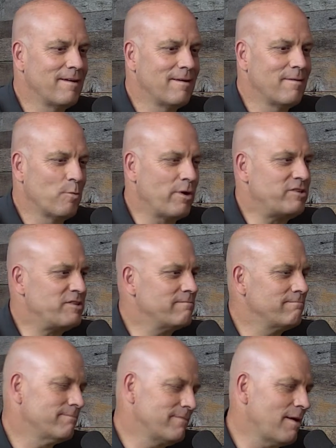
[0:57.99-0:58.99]
Which
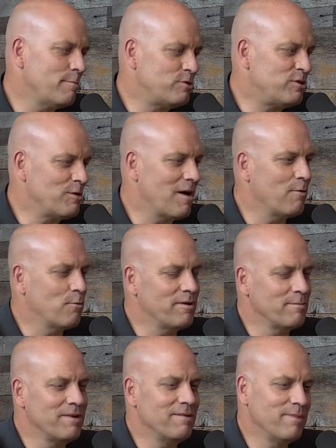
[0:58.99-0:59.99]
I'm sure I
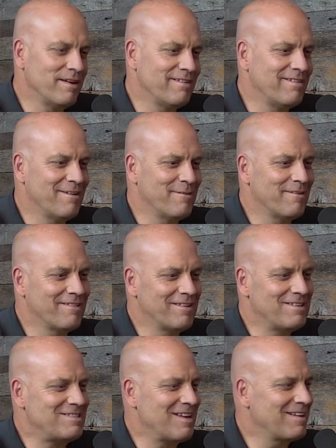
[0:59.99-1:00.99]
will be, but at
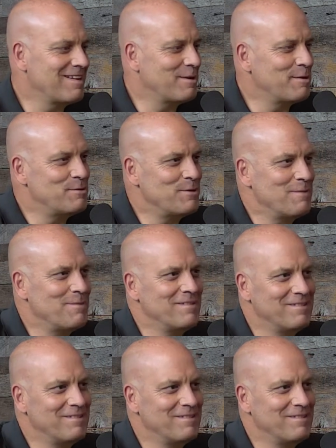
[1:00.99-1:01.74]
least I can contribute.